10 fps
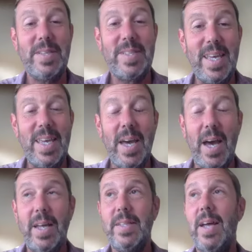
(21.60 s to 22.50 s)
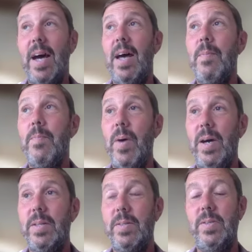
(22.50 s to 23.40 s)
to see you, and
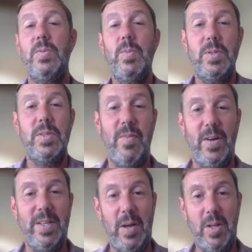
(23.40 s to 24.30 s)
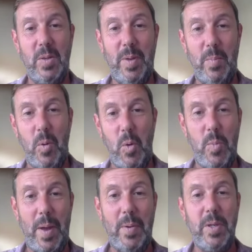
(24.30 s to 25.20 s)
just wanted to find out a little bit more
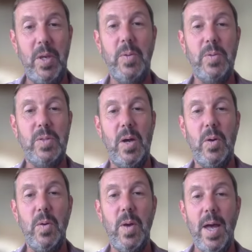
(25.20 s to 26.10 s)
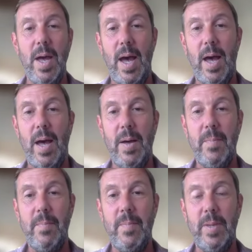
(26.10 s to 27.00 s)
about you. So,
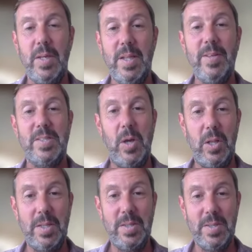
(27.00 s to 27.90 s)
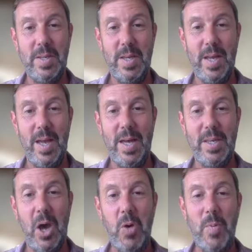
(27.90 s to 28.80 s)
you live in Scotland,
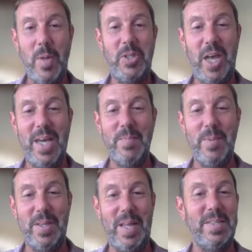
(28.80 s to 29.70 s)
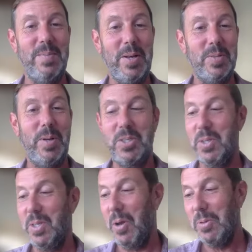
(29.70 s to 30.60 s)
you home educate, but that's about as much as
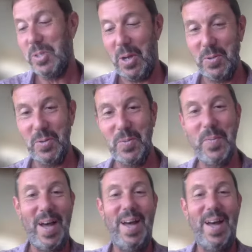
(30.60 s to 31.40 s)
I know. So,